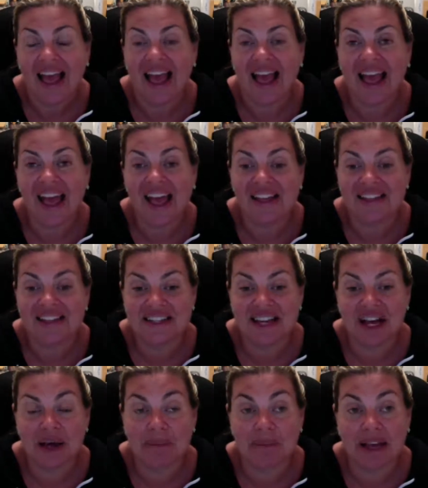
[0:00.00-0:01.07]
And
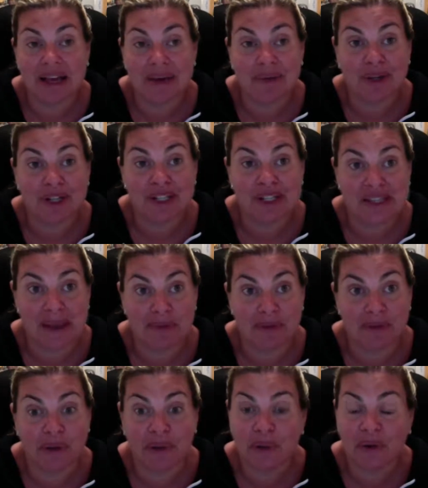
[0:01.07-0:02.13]
I am going to stop the
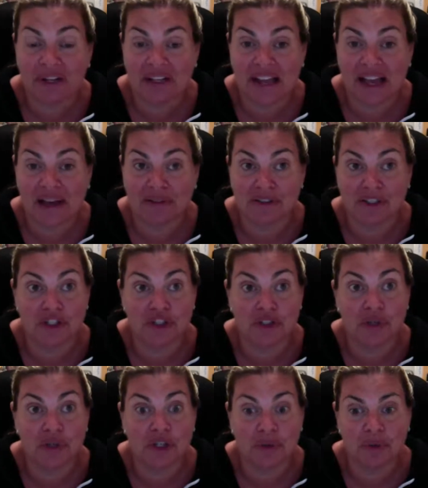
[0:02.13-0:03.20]
recording now to do
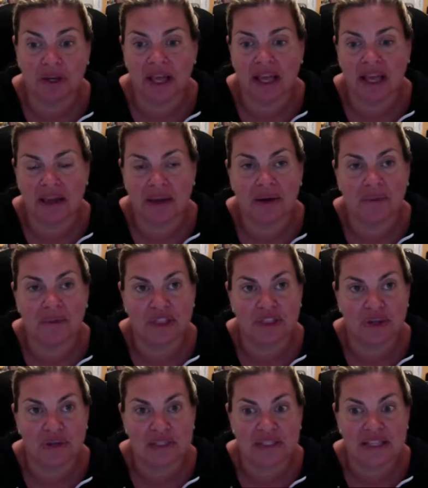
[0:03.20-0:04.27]
Q&A with
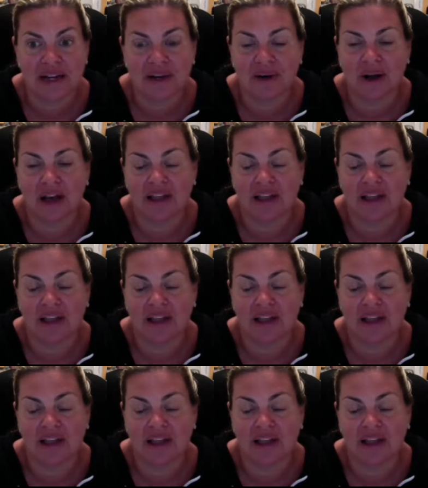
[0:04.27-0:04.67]
those that are